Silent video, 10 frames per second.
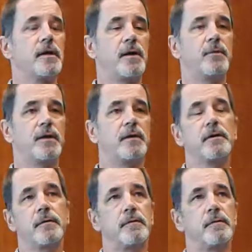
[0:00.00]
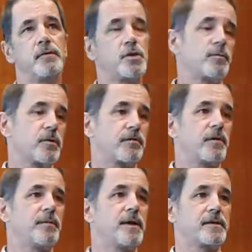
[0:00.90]
And we jumped off
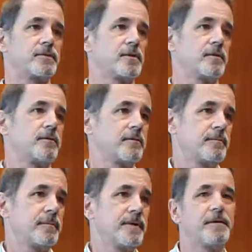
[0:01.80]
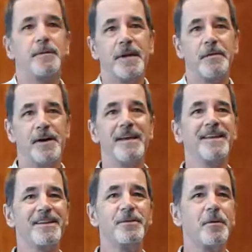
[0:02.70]
our bikes, Yeah.
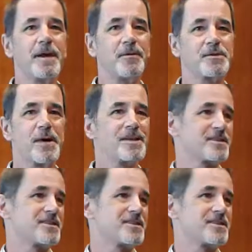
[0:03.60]
Nobody was watching,